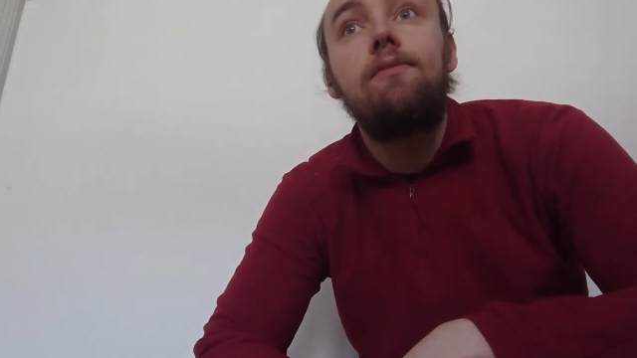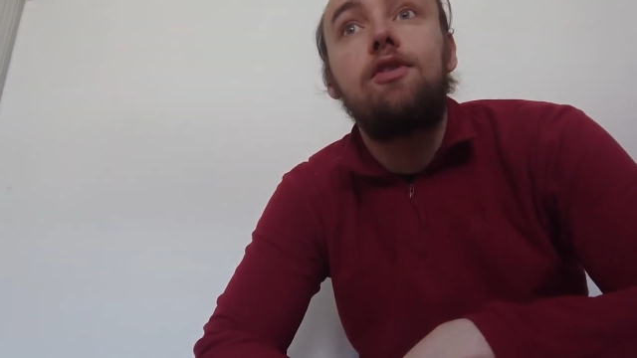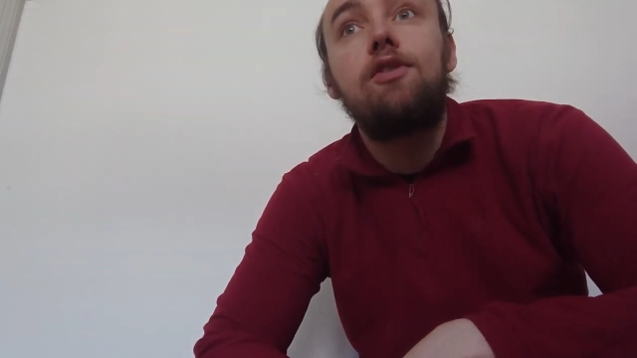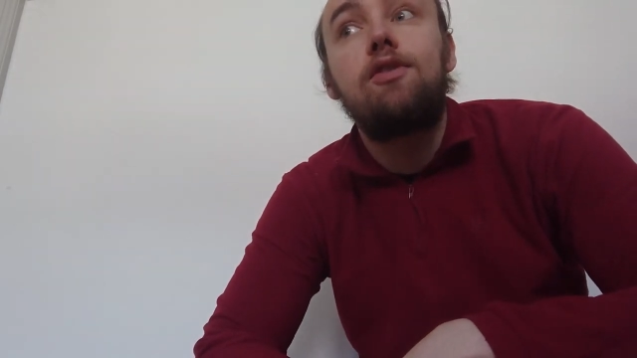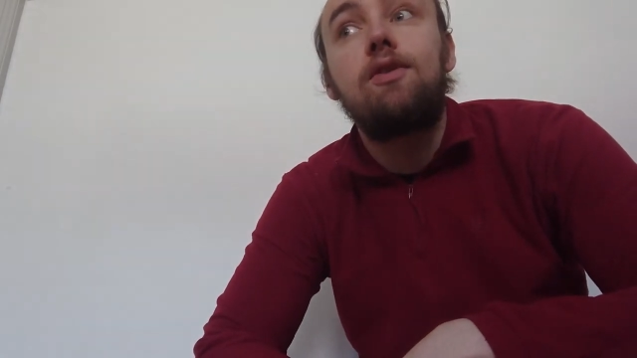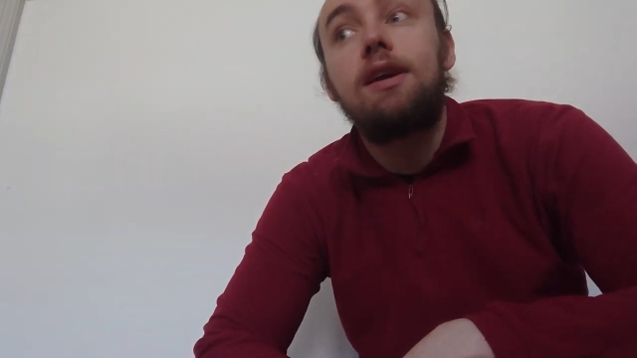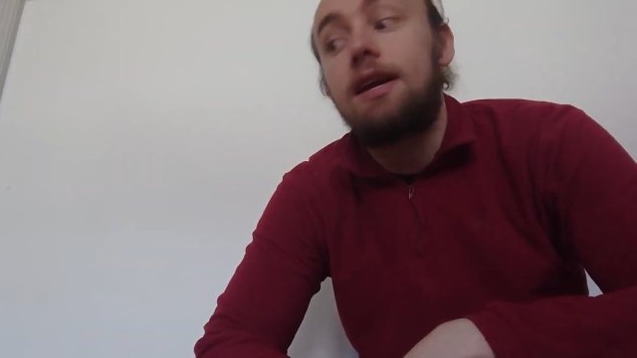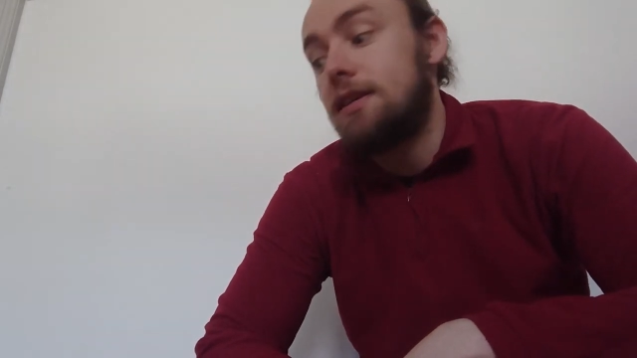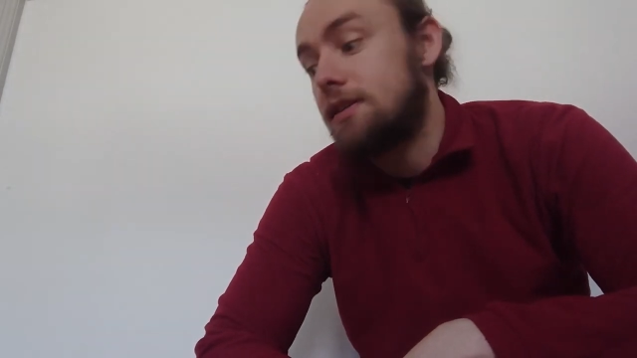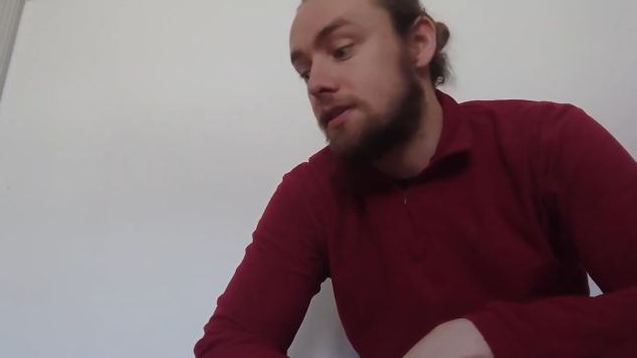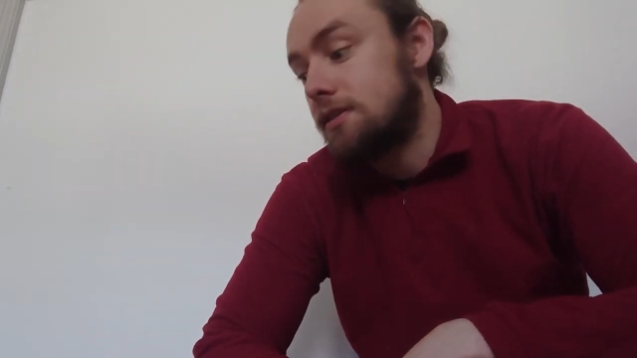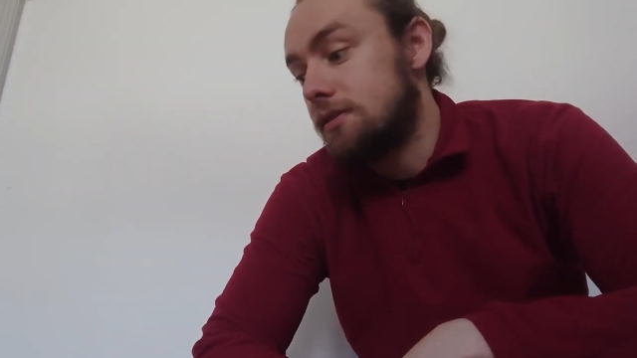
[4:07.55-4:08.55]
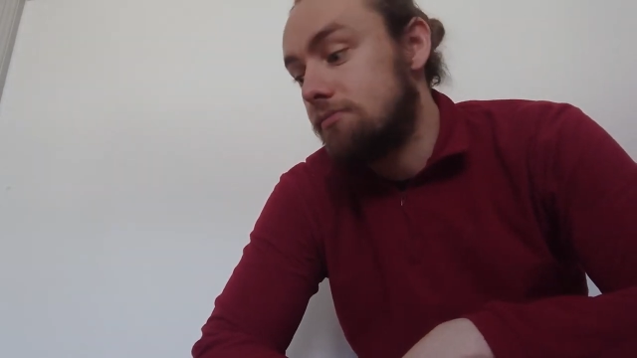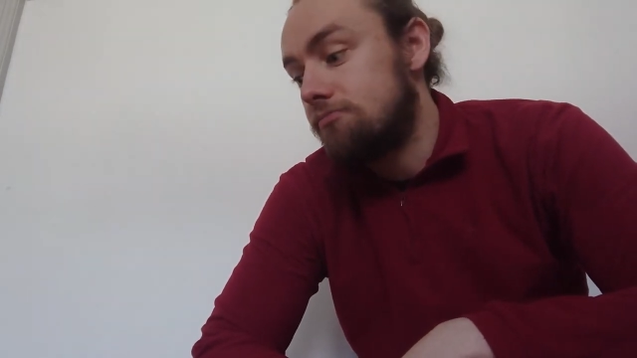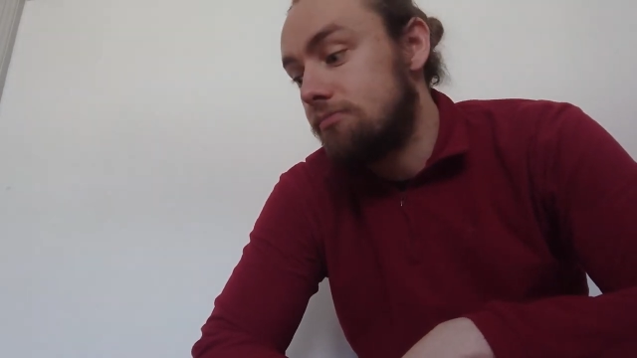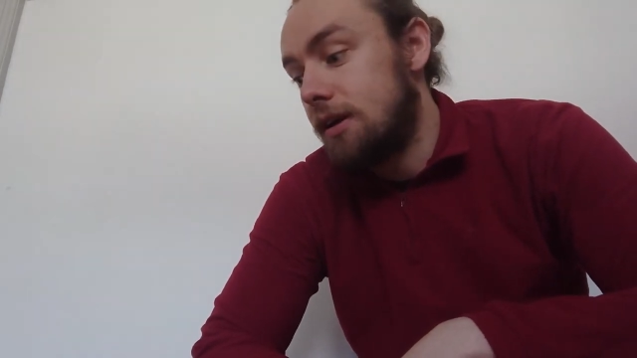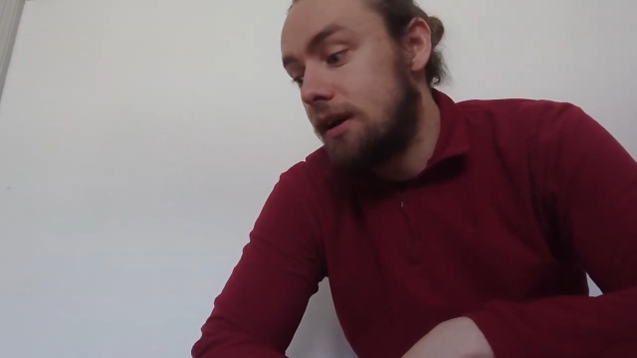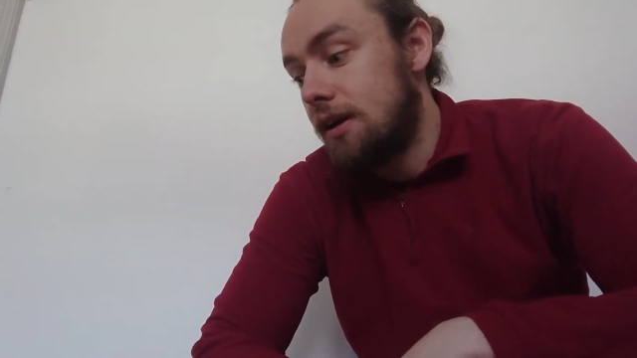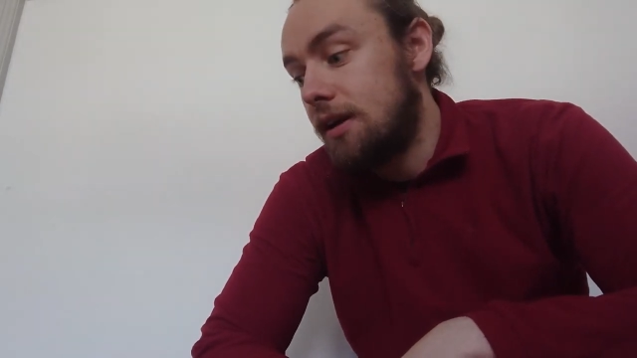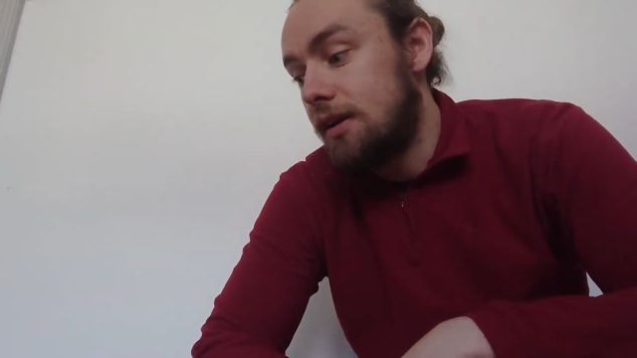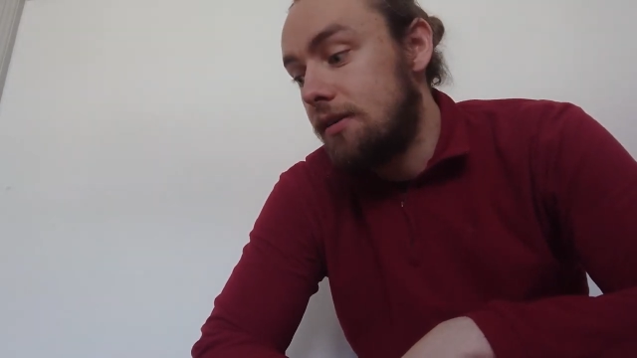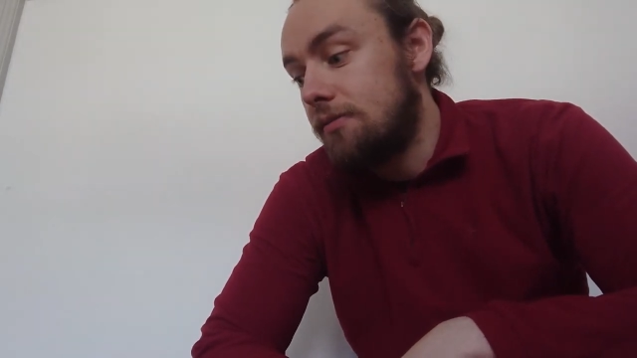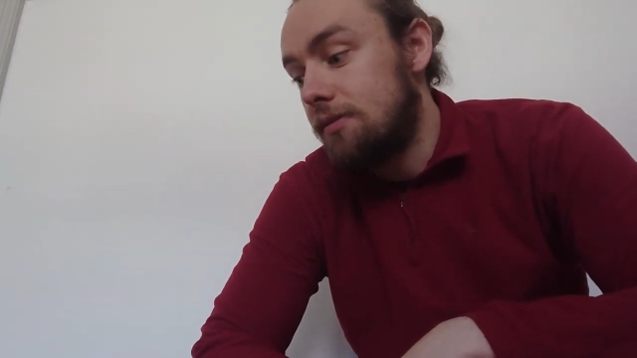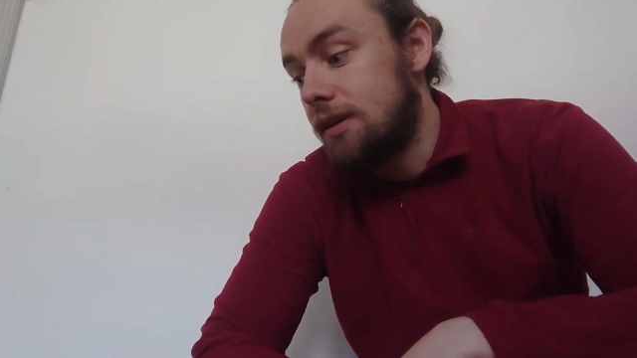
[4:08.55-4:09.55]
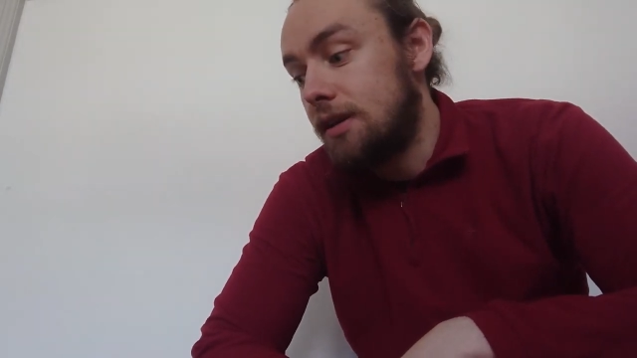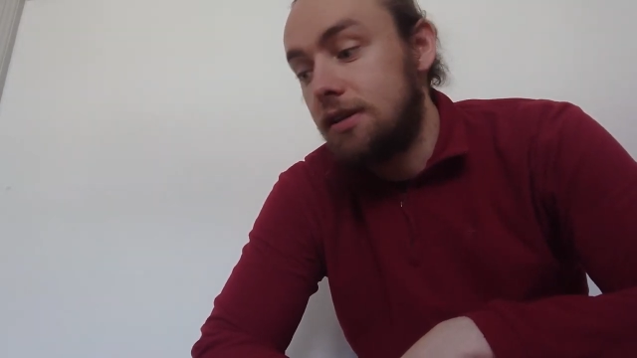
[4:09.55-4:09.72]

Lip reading: just so it